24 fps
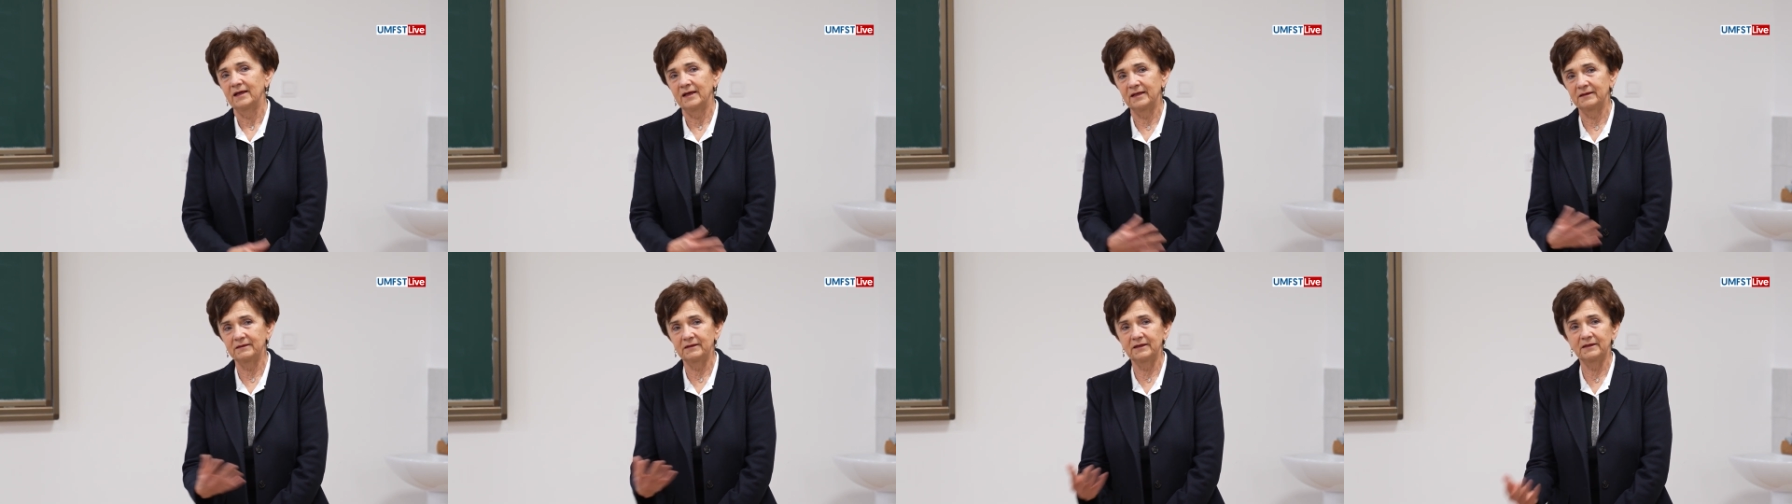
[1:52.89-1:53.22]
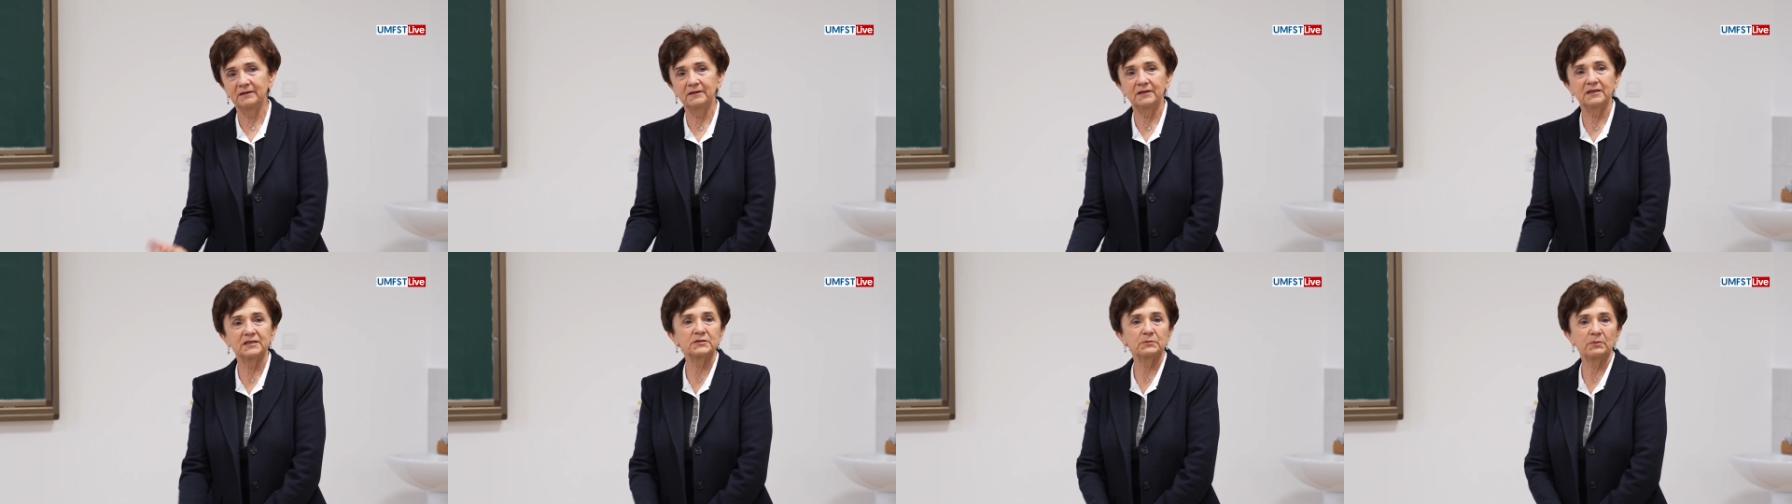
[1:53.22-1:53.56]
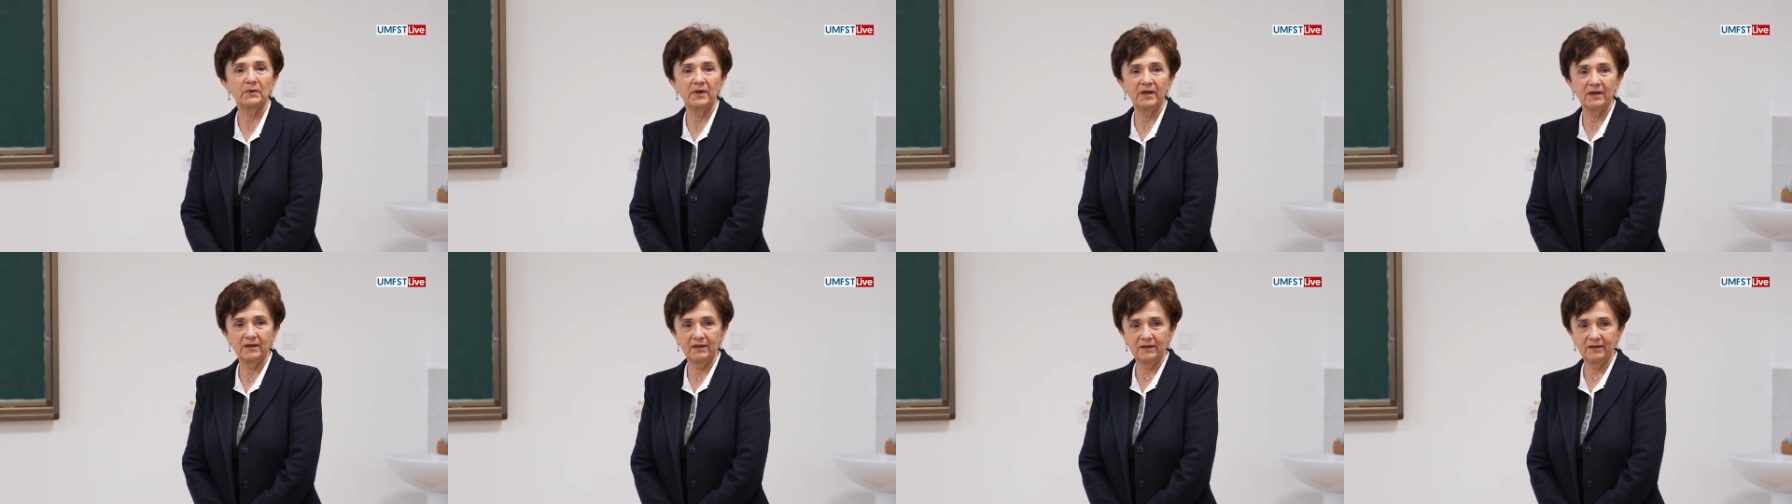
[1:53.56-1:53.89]
and in this
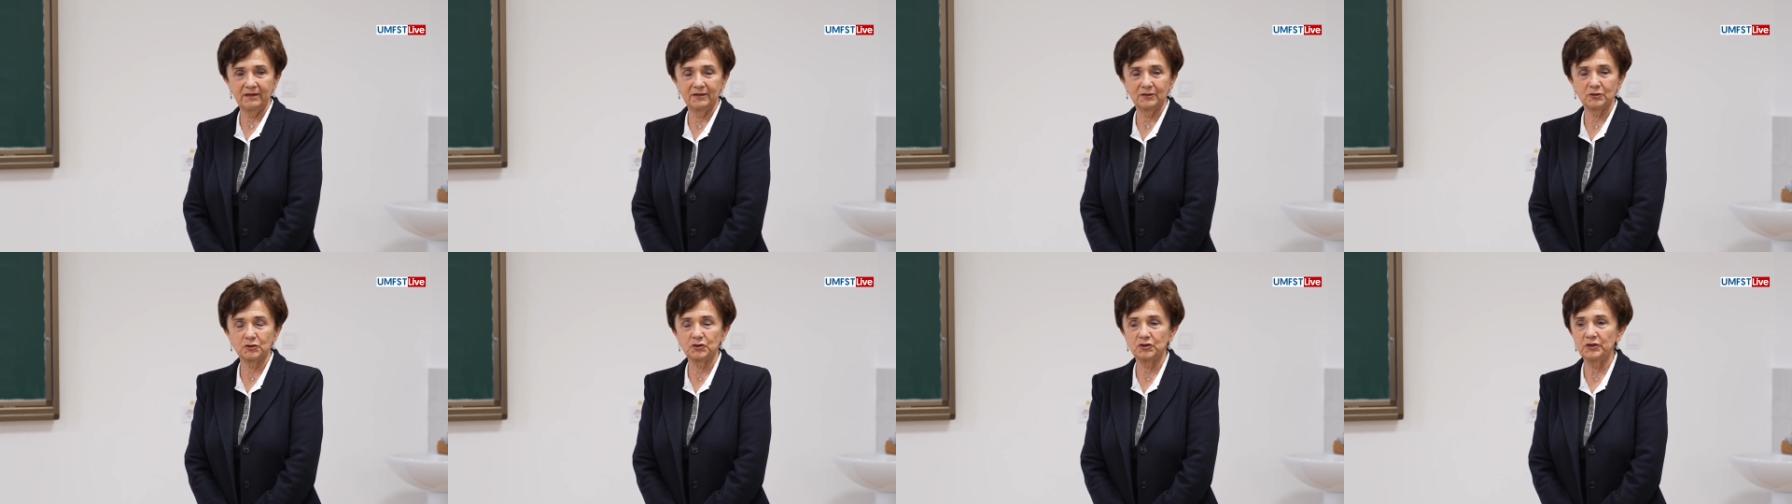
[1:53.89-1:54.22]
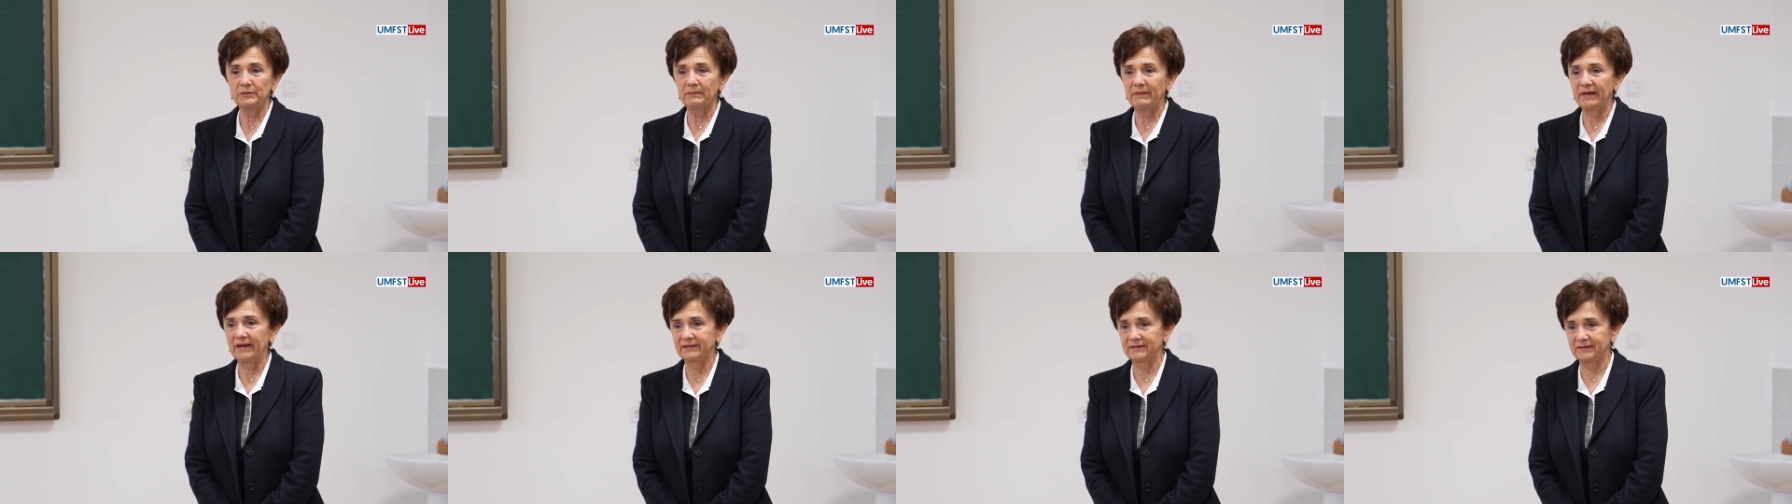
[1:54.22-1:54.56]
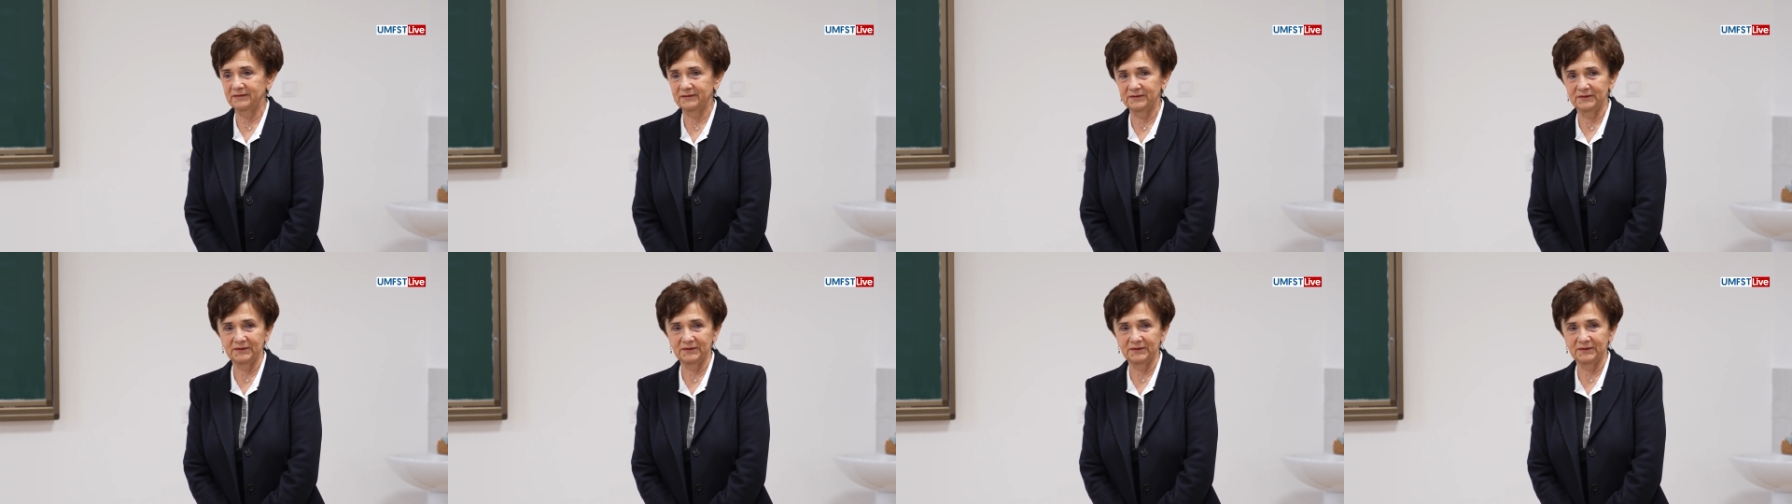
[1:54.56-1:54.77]
way she met